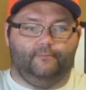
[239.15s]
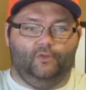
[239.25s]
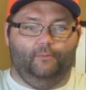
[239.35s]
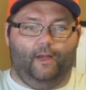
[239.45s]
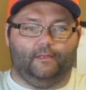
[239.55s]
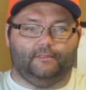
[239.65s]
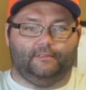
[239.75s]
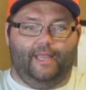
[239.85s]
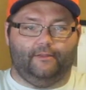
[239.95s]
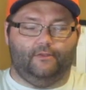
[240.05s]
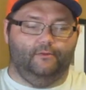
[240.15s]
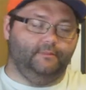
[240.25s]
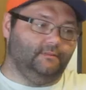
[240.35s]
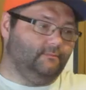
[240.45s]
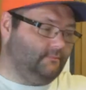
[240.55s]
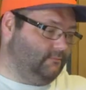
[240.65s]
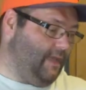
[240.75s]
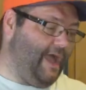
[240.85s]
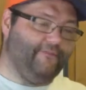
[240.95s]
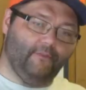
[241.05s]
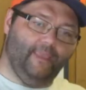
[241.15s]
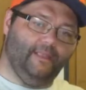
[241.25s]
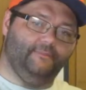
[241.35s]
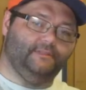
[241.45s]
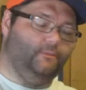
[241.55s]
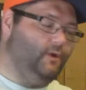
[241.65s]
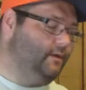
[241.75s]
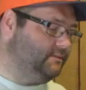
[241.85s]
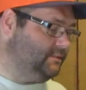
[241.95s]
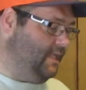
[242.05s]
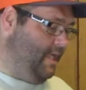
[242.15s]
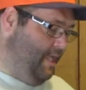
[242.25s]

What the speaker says: $2 down the tubes. I'll have to make it up somewhere else.